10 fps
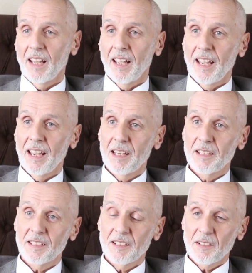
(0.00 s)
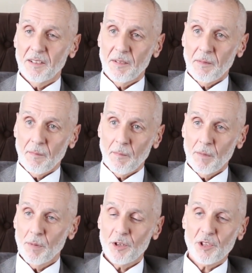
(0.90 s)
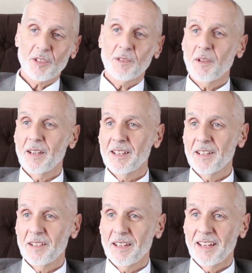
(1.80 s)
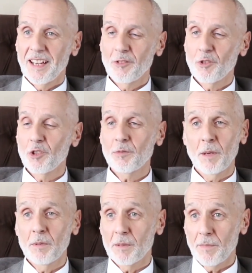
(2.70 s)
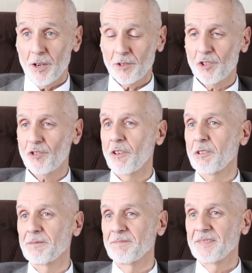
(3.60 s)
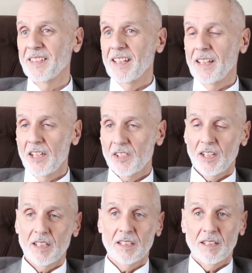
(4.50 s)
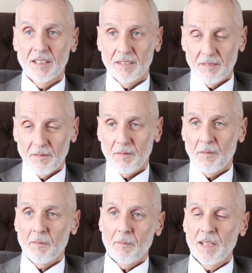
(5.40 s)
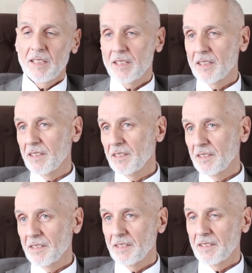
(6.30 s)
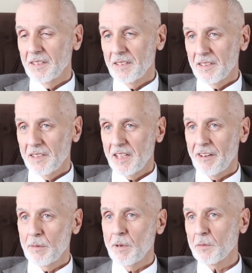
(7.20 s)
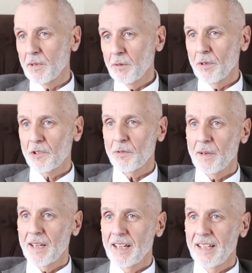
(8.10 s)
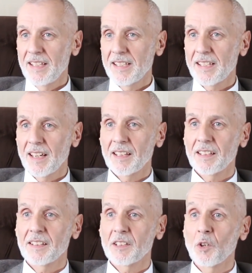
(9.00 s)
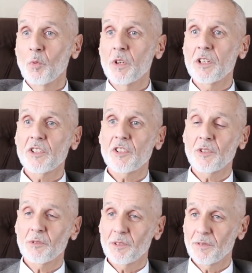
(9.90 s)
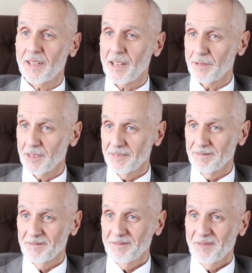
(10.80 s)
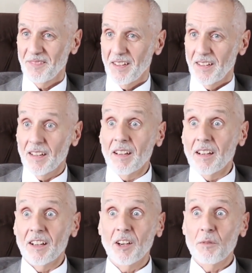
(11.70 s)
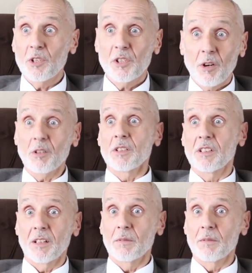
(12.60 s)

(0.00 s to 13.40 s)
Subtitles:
And my boss introduced me with a masterstroke. He said, meet Gary Busby, he works for me. He's the worst sort of kaffir. And I was shocked.